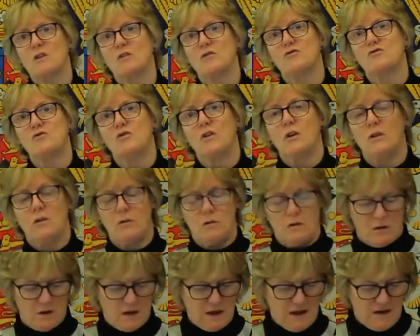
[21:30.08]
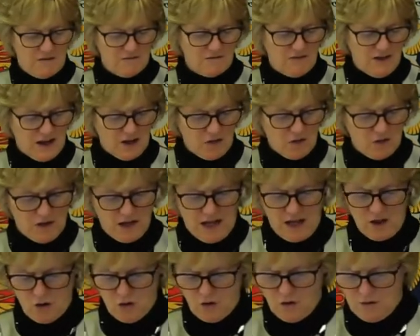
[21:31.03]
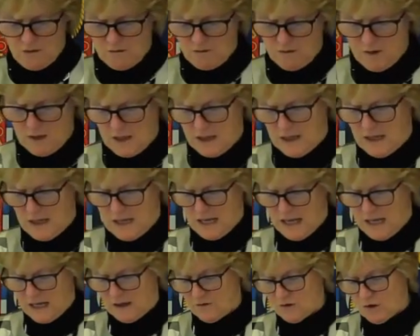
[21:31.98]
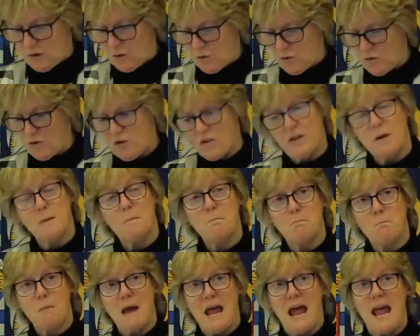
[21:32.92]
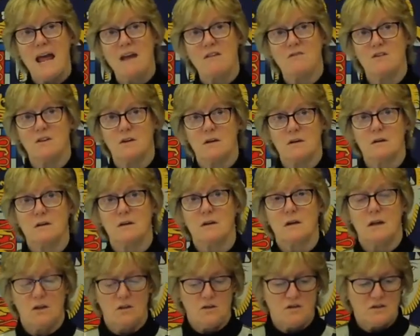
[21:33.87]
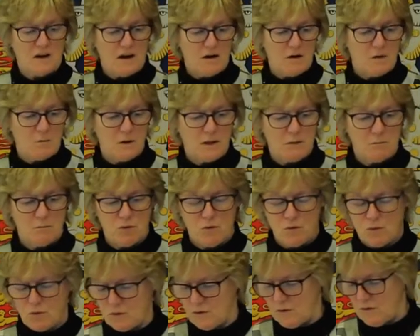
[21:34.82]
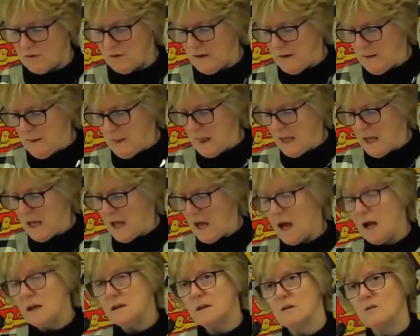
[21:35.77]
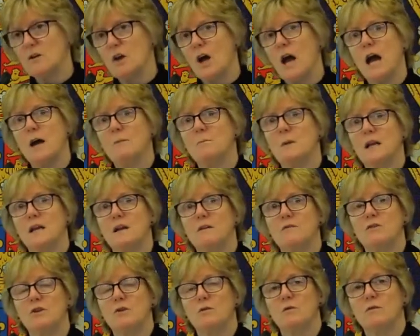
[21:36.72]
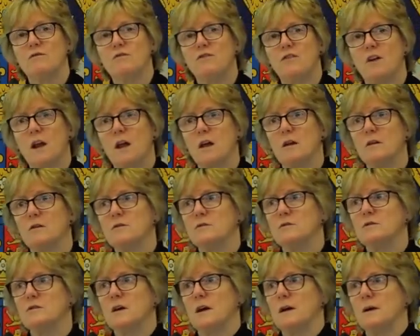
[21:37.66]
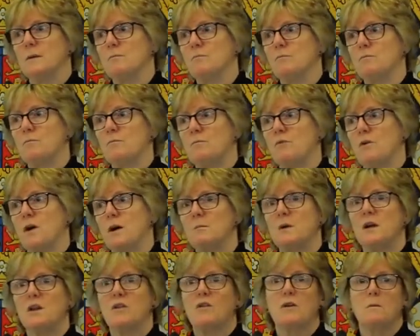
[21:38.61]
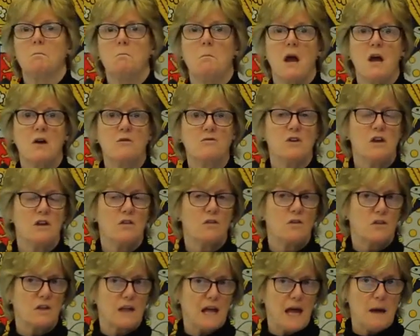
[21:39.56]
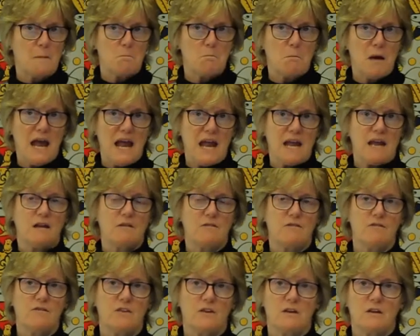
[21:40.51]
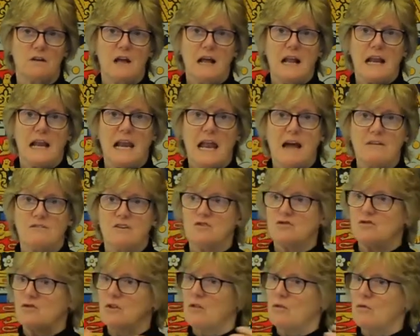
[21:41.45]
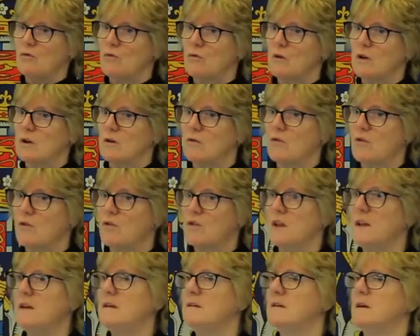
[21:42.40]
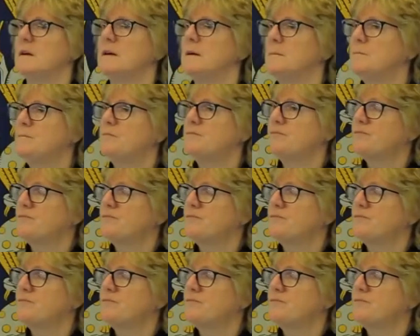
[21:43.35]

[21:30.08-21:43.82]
control and vaccination. And of course, behaviour is terribly important. I don't know how many of you have followed Prime Minister Modi's campaign for lavatories all across India,